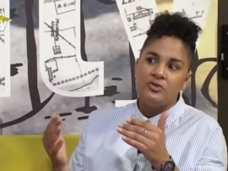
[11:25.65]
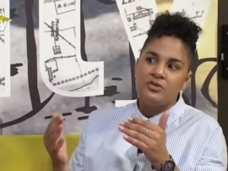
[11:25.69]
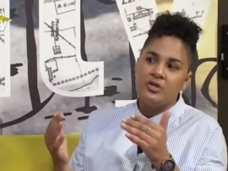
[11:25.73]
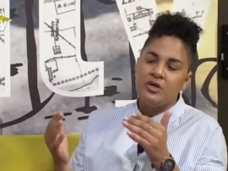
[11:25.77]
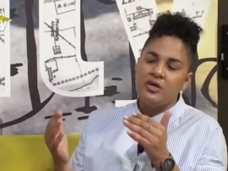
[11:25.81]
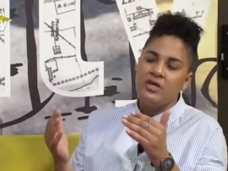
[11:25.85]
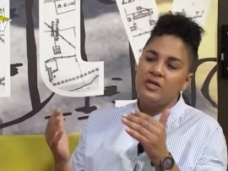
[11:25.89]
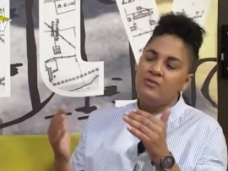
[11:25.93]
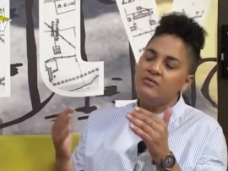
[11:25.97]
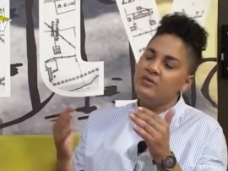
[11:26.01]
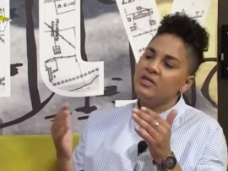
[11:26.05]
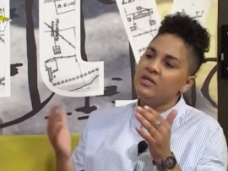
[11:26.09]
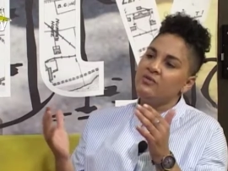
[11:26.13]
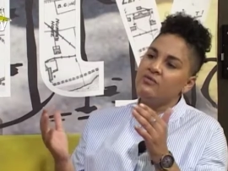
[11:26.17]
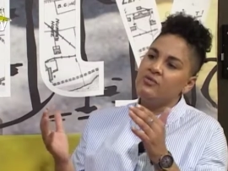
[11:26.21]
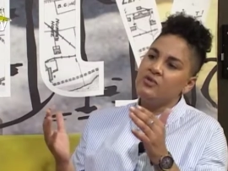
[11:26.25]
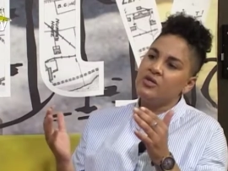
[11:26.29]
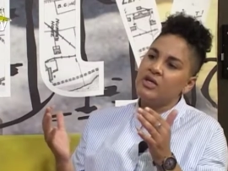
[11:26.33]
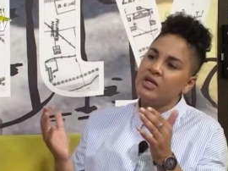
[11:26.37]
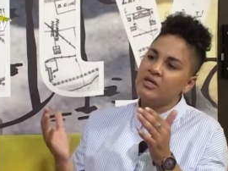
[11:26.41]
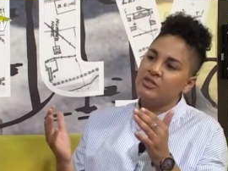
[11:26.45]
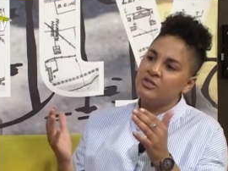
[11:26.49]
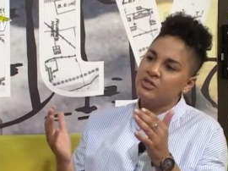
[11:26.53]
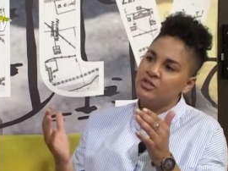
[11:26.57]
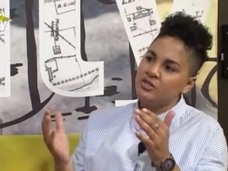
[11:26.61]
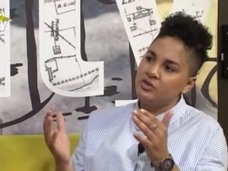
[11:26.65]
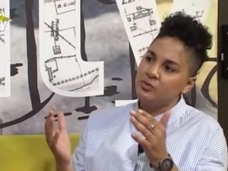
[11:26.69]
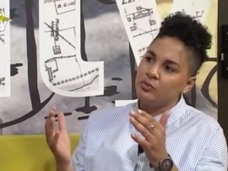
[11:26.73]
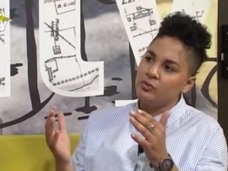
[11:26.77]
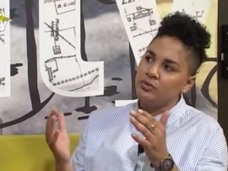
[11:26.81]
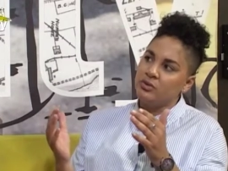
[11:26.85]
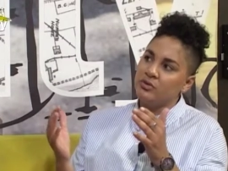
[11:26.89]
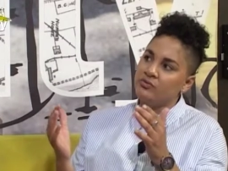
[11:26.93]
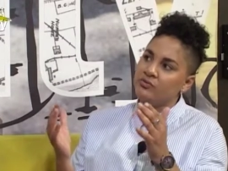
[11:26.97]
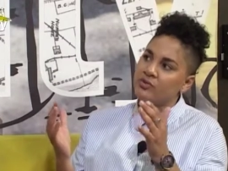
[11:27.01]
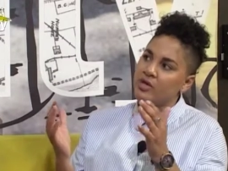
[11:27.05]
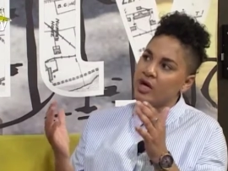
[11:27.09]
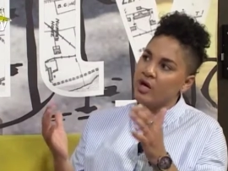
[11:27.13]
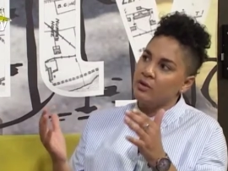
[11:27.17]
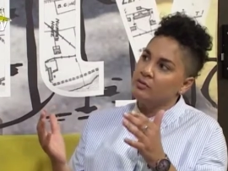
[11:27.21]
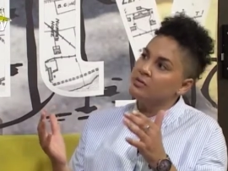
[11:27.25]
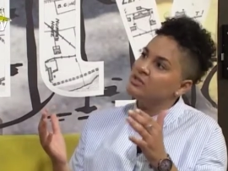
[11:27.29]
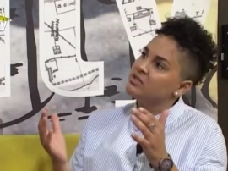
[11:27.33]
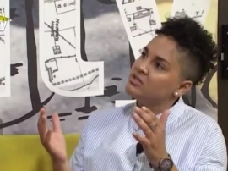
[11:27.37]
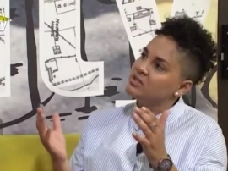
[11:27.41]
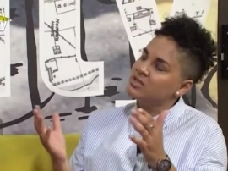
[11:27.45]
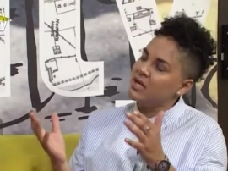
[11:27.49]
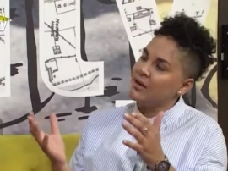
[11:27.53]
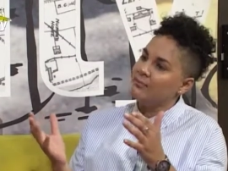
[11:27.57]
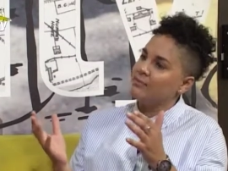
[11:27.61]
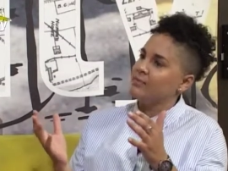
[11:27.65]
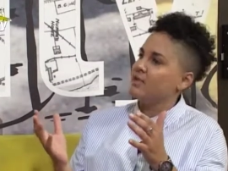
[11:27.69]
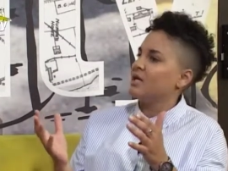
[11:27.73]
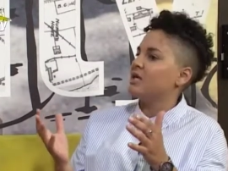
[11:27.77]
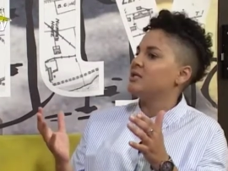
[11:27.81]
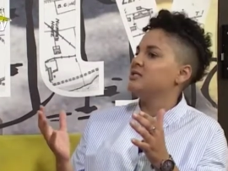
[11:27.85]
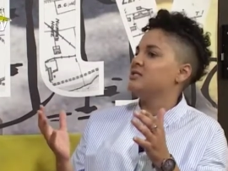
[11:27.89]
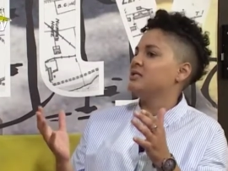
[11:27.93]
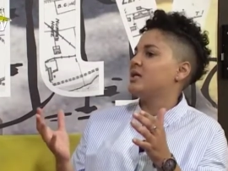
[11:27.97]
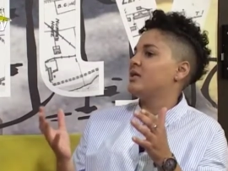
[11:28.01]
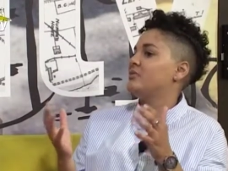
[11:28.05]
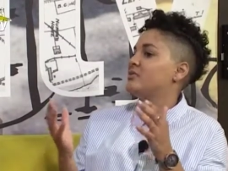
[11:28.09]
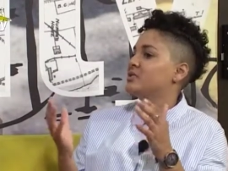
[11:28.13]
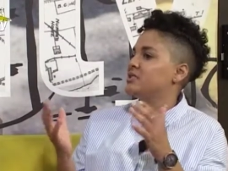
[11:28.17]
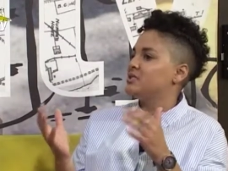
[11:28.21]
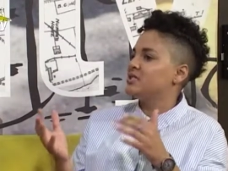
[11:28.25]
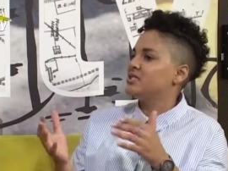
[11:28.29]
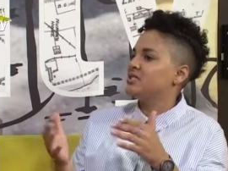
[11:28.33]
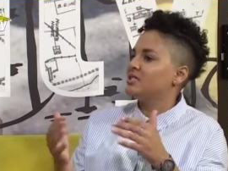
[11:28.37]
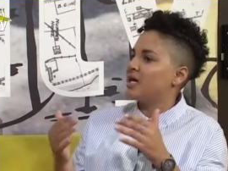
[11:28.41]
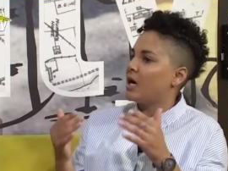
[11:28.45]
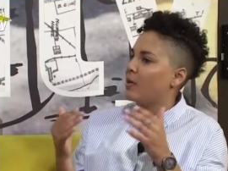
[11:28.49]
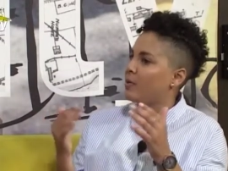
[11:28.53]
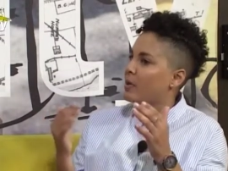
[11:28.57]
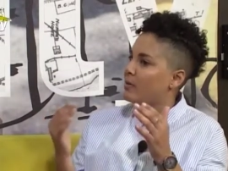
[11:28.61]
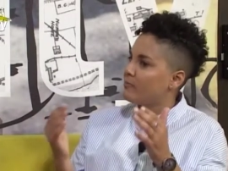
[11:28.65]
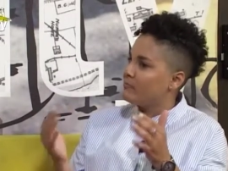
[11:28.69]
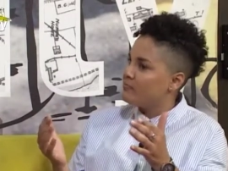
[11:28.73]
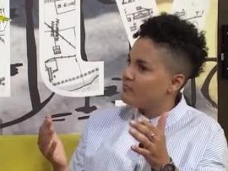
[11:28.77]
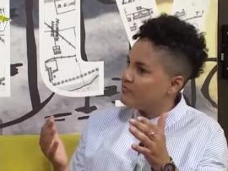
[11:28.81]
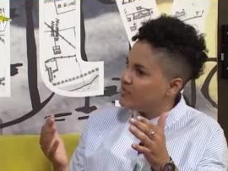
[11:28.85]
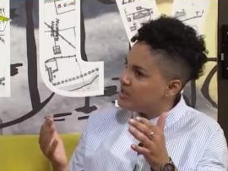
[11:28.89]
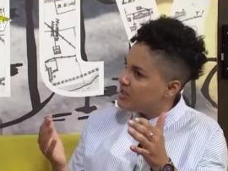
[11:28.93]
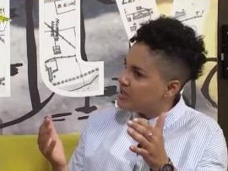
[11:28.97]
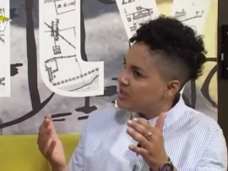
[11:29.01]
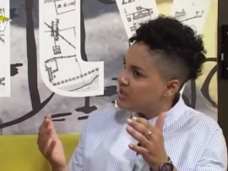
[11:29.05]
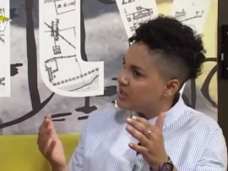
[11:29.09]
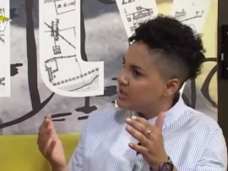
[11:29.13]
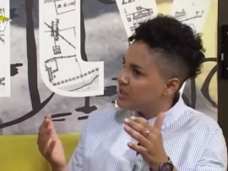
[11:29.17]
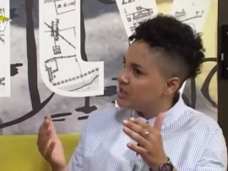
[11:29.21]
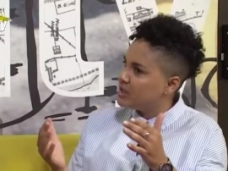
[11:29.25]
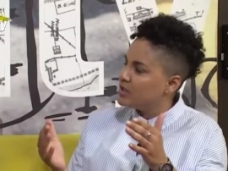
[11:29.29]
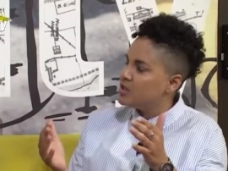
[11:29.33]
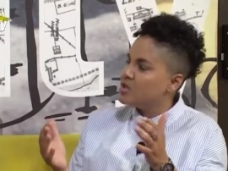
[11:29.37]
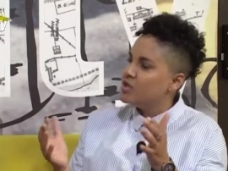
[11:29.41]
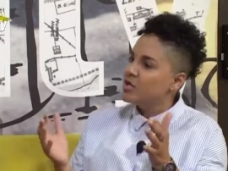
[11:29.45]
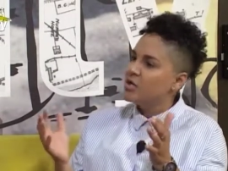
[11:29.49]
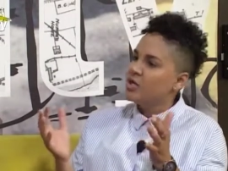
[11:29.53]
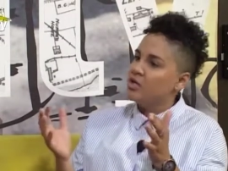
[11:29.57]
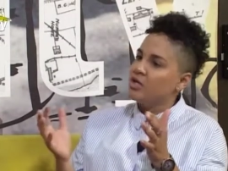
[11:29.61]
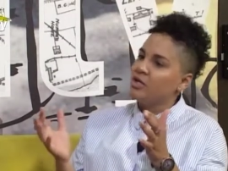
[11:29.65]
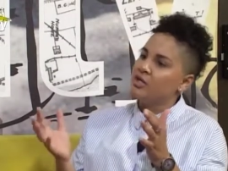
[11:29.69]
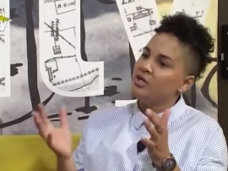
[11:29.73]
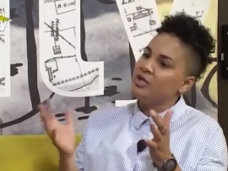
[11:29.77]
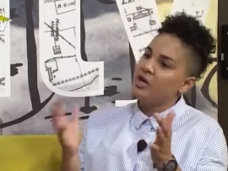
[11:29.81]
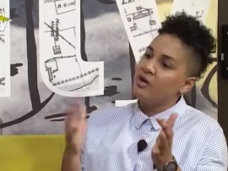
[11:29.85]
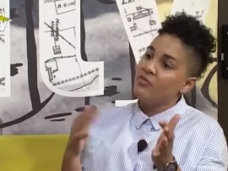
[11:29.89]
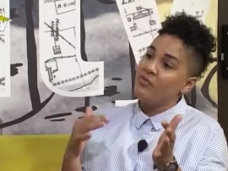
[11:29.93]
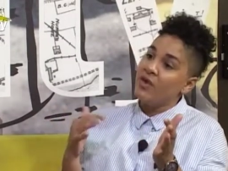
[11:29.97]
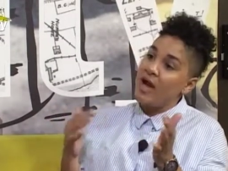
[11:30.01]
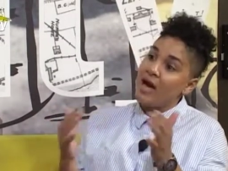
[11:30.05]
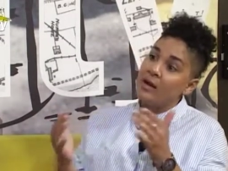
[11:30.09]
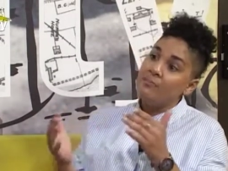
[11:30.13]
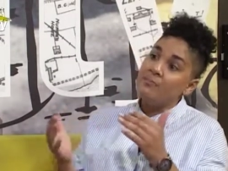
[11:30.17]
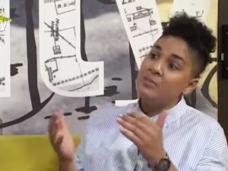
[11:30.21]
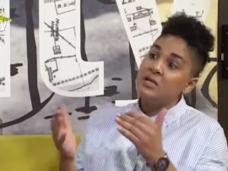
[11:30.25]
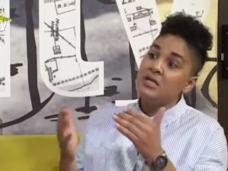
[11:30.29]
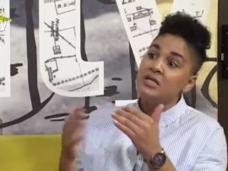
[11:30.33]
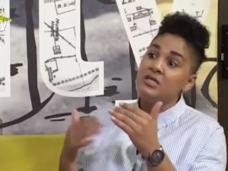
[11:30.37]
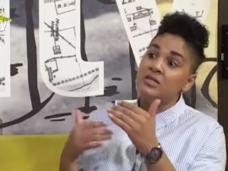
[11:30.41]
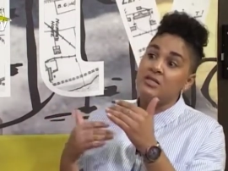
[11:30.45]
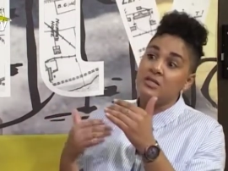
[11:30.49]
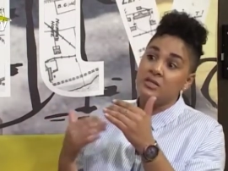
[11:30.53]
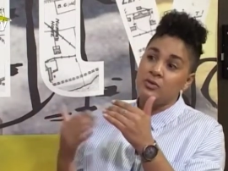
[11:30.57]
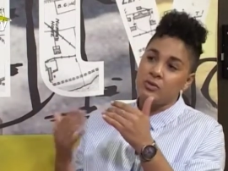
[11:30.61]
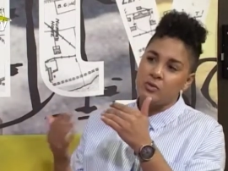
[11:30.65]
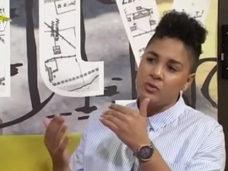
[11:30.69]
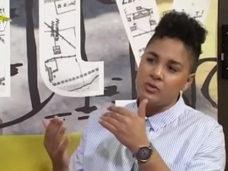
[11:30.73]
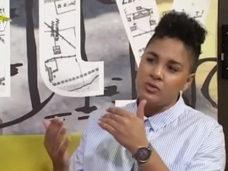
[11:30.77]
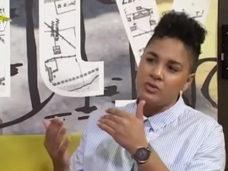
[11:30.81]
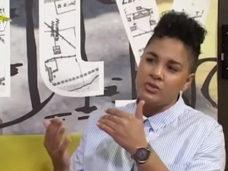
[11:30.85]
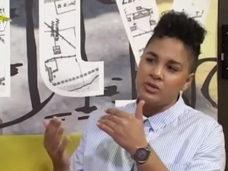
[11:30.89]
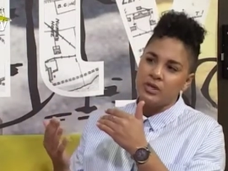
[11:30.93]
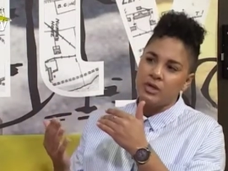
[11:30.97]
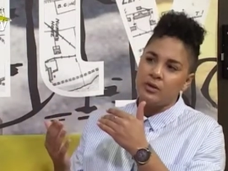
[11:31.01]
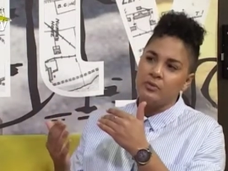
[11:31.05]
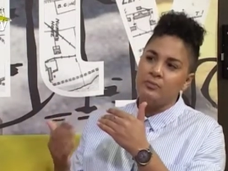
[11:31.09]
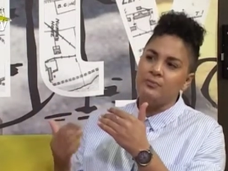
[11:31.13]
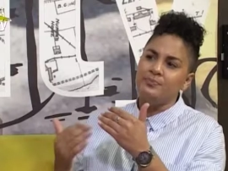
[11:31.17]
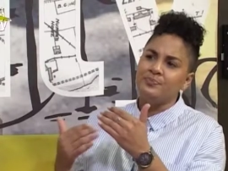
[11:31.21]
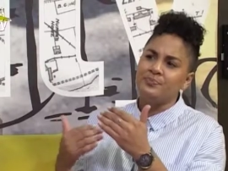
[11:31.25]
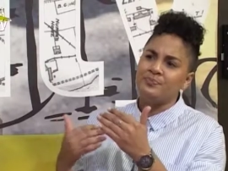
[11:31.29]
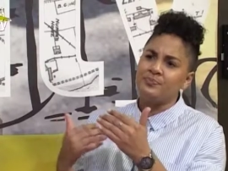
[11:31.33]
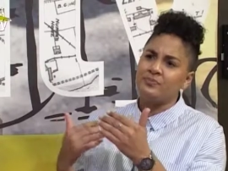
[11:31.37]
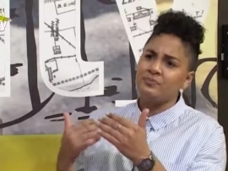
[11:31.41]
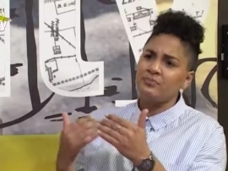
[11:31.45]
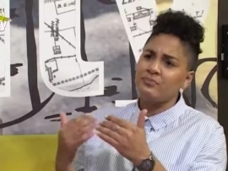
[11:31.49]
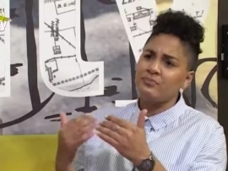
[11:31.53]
So even if you can just sort of go to somebody and say, this is how I'm feeling, you know, that person also